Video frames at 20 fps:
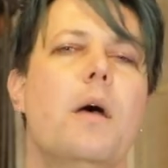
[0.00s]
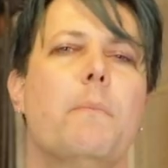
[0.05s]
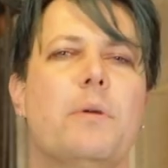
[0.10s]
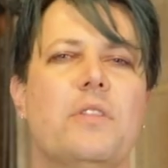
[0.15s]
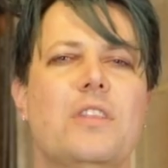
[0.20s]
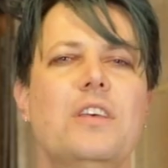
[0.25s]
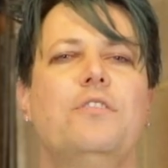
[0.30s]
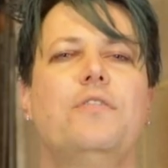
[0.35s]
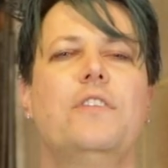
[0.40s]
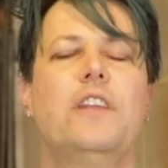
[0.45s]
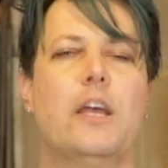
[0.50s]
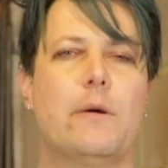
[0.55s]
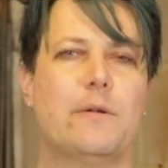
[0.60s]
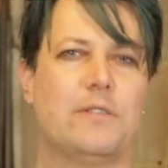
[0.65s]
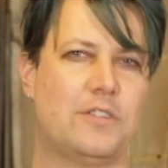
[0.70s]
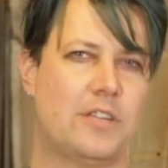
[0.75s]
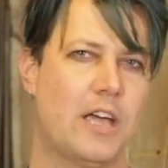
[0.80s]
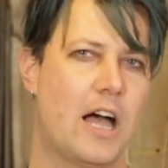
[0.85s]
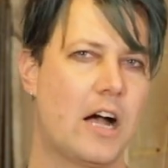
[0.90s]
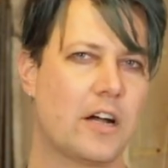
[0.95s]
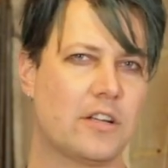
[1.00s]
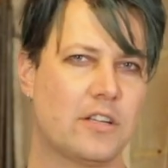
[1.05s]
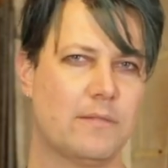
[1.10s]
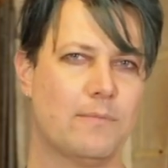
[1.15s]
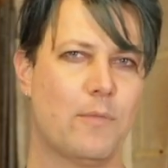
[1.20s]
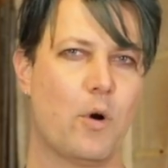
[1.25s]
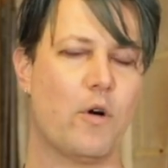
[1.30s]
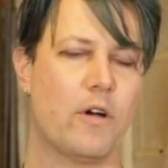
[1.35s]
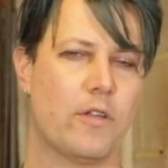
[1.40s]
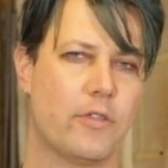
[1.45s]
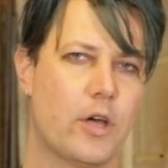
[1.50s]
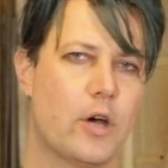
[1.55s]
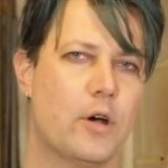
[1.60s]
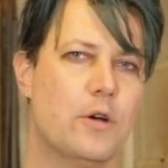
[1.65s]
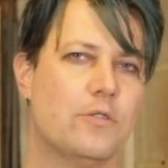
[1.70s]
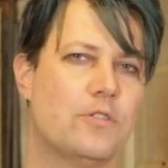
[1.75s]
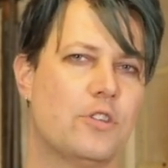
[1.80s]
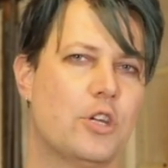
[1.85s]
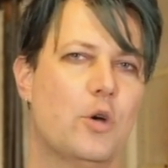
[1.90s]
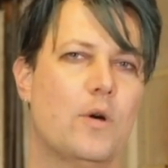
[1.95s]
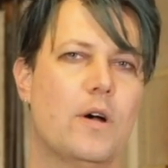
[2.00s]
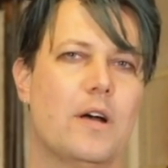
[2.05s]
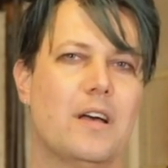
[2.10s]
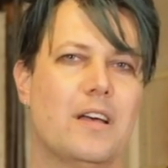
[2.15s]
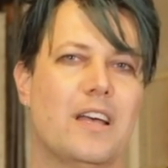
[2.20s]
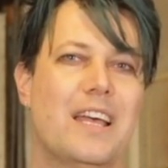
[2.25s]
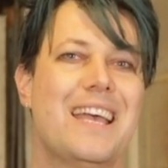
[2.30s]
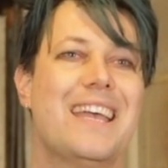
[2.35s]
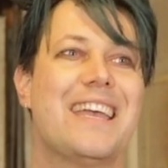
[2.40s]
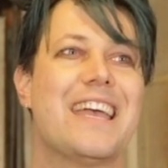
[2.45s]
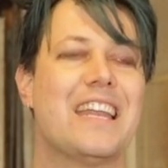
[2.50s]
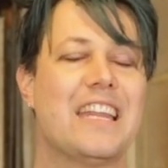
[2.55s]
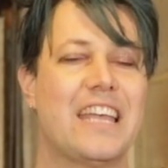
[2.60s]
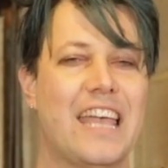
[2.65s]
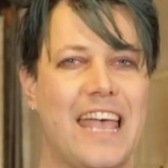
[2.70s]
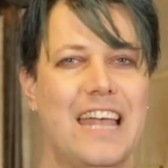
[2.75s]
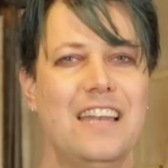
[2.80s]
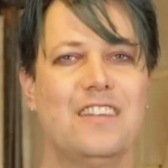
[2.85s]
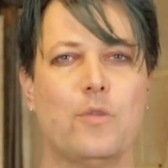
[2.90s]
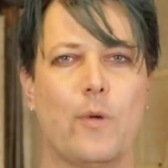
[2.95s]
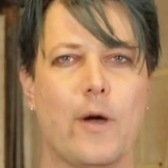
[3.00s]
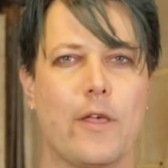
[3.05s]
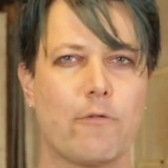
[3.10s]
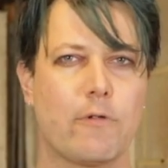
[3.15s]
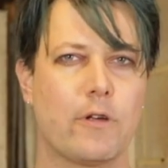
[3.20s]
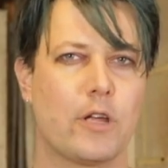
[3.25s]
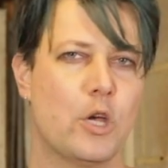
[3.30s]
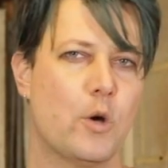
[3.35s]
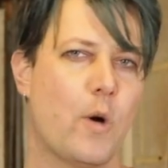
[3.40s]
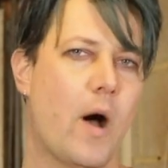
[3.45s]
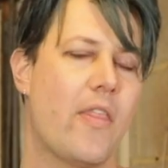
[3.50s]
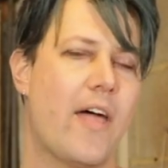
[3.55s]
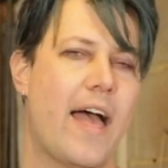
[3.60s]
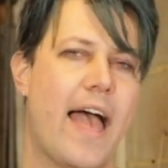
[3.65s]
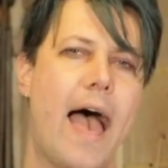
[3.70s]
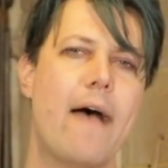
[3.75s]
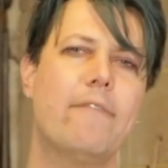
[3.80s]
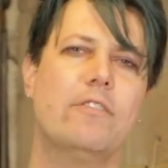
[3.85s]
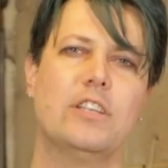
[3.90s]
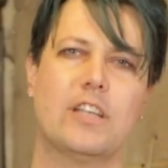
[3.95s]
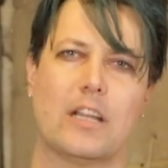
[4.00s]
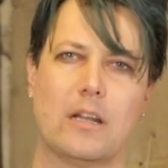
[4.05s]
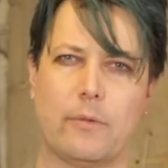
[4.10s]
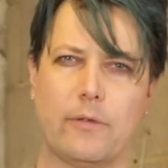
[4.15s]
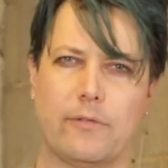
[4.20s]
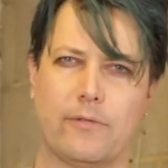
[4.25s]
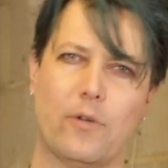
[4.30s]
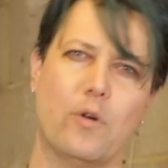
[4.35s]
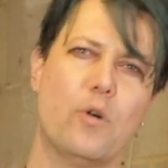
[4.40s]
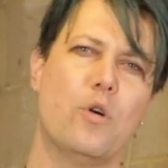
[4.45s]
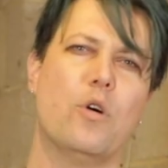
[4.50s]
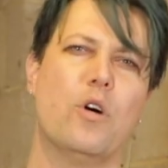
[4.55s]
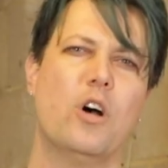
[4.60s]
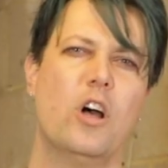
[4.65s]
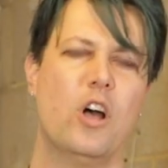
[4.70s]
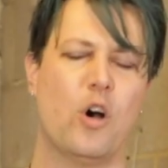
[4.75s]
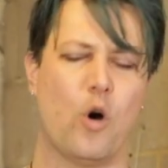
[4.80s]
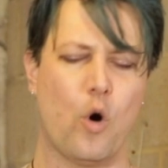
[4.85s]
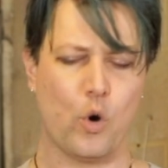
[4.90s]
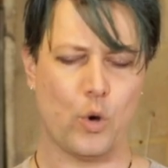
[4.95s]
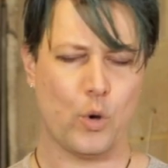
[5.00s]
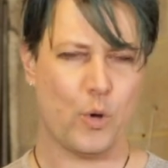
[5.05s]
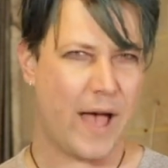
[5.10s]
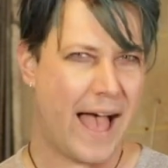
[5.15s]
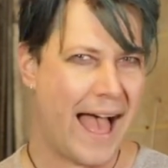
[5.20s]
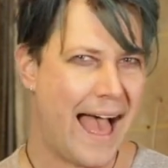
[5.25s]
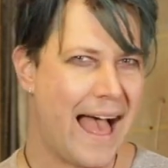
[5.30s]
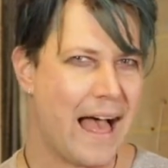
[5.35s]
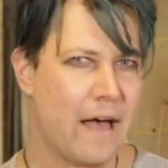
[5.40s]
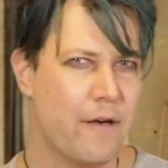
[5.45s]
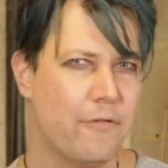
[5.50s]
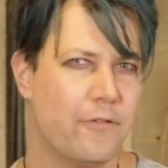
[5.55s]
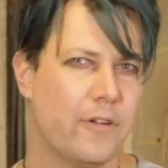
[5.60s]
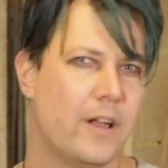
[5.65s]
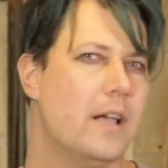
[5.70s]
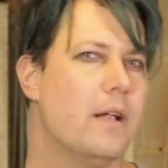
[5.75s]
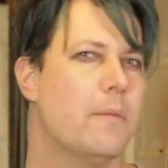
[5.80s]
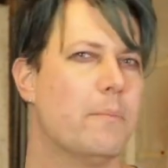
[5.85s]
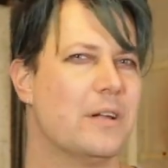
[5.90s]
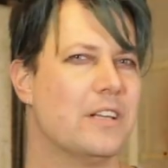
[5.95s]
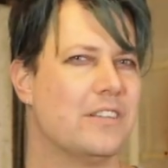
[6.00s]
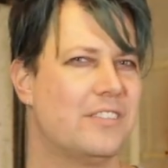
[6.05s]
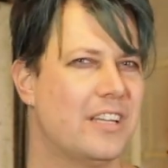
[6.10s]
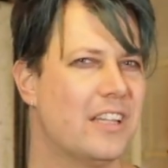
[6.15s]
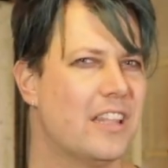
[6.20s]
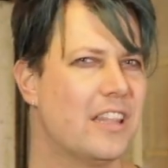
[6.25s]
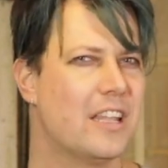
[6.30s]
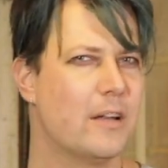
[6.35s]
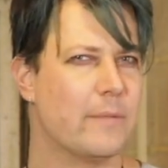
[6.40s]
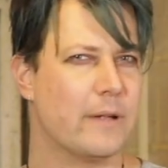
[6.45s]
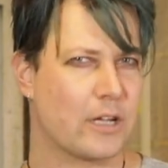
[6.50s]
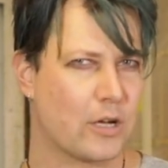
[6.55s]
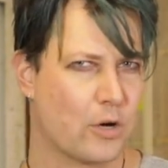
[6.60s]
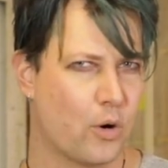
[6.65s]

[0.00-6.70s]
But this video is targeted more at those who are getting into weathering who either haven't done it before or who have, but are still a little bit